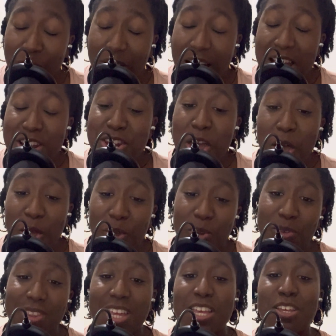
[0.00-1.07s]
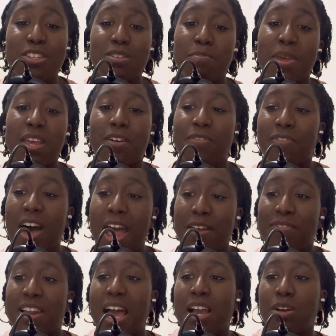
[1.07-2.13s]
I know that you speak 5
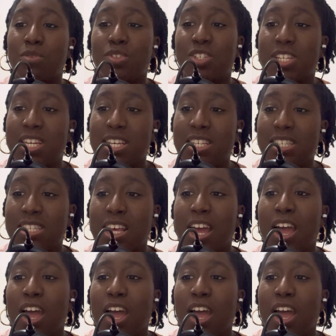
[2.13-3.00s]
languages.